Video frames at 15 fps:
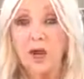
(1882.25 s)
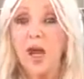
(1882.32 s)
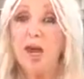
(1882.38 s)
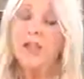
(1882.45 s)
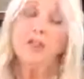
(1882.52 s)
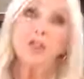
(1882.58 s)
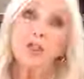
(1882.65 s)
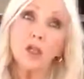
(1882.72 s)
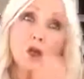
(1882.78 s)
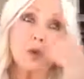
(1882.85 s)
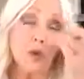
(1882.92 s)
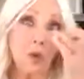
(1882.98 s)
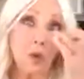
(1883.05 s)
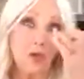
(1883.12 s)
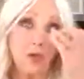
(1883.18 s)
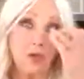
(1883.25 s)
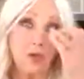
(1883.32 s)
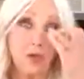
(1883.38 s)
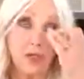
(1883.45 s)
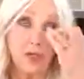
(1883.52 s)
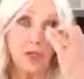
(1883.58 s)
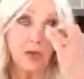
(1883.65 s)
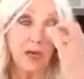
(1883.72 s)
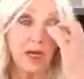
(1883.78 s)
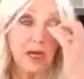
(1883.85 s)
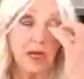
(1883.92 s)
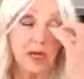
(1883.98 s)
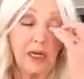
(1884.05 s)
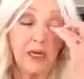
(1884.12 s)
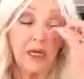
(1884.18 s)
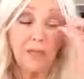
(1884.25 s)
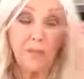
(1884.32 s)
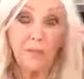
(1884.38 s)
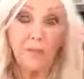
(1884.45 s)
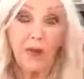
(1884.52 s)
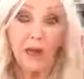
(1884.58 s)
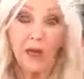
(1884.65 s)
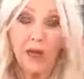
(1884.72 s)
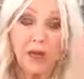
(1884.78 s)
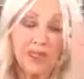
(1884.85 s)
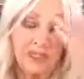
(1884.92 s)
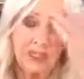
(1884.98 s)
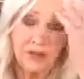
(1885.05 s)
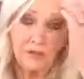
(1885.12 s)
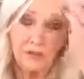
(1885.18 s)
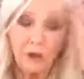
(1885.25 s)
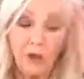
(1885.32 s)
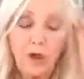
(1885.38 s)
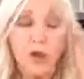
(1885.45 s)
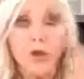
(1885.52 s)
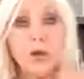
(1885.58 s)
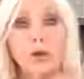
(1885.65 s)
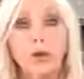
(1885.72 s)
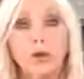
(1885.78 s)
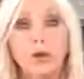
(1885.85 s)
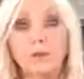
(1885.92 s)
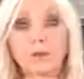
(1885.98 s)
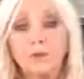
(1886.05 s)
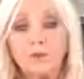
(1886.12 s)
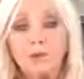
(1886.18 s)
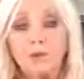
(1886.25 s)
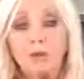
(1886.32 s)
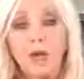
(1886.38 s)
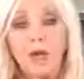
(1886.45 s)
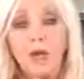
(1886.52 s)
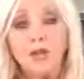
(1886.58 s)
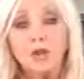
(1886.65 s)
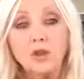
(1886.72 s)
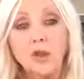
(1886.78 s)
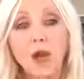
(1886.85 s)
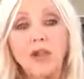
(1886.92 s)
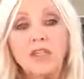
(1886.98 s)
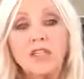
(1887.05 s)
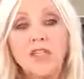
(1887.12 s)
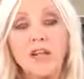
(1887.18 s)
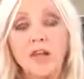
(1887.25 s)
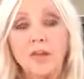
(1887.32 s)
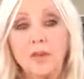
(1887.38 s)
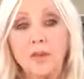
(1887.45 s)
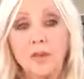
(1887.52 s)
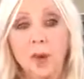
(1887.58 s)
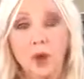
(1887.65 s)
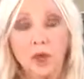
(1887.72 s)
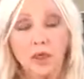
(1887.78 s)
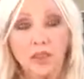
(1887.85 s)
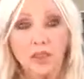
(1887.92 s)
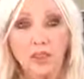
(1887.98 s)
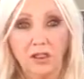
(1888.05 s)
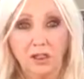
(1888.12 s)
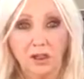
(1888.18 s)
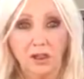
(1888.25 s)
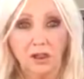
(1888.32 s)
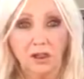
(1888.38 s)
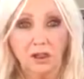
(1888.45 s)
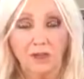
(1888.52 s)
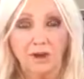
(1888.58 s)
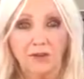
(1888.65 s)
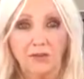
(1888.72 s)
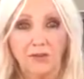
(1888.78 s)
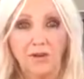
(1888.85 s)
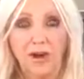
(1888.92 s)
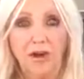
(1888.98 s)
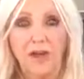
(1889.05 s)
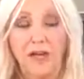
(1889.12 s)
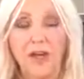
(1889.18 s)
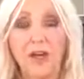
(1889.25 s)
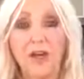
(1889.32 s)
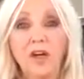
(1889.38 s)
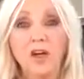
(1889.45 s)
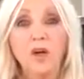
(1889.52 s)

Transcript: And so what's really tricky is if you are trying to get the person not to be afraid,